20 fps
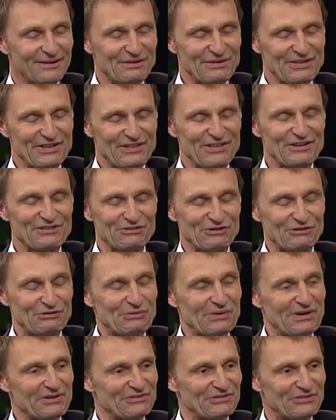Yeah, well, that's a
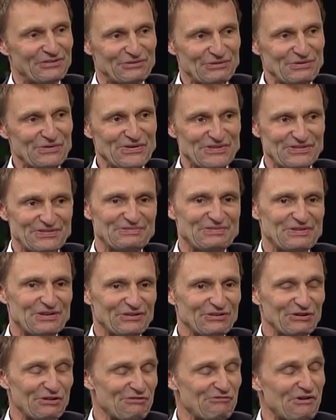good question. It's always,
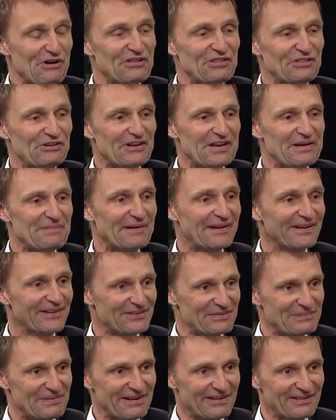you're sort of thrown in the deep end
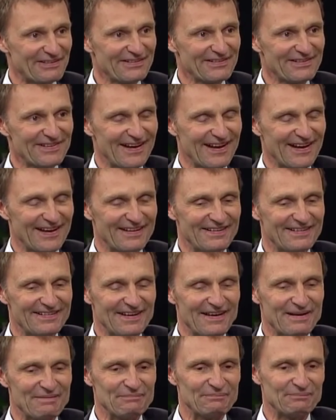as a parent. and.
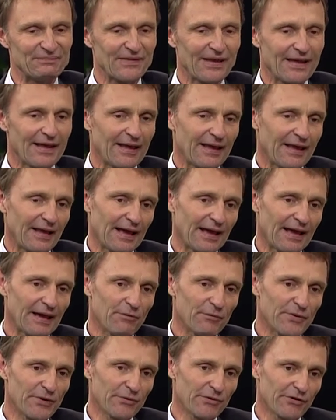Um,
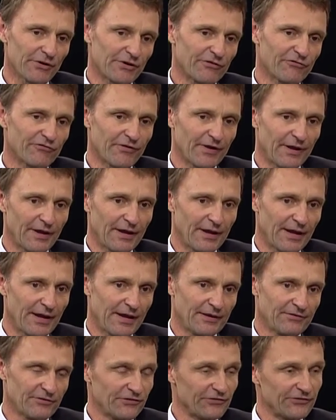uh, we were looking for
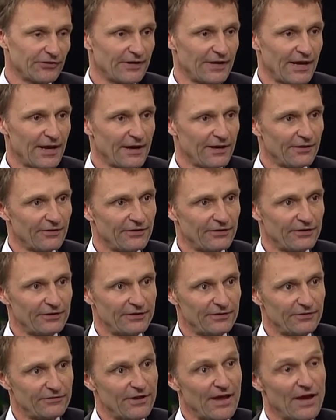to see how
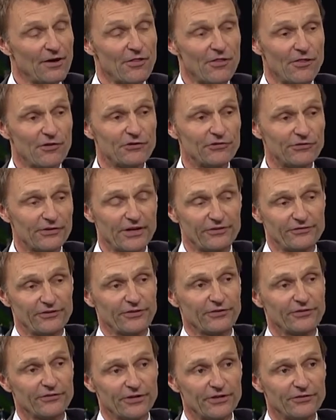the how
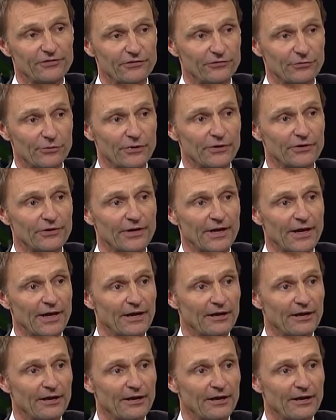enthusiastic the teachers were and